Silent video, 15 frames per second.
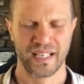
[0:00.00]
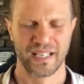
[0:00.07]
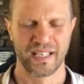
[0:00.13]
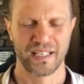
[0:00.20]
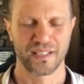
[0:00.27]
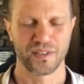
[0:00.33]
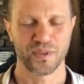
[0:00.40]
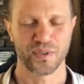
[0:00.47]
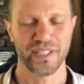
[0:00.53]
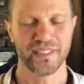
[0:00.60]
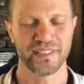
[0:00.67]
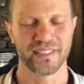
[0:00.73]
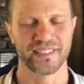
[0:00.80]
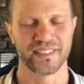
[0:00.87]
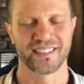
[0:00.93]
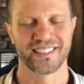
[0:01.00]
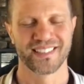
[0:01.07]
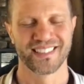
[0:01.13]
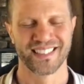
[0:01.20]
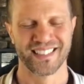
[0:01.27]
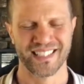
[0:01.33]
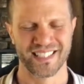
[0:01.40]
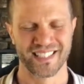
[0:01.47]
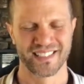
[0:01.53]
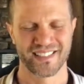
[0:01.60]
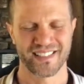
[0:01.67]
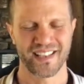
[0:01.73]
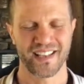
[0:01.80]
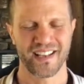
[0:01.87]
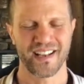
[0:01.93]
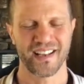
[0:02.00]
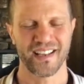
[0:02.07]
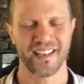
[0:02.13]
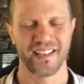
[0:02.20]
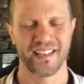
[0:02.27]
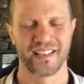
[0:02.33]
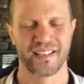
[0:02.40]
and greet it, say hi.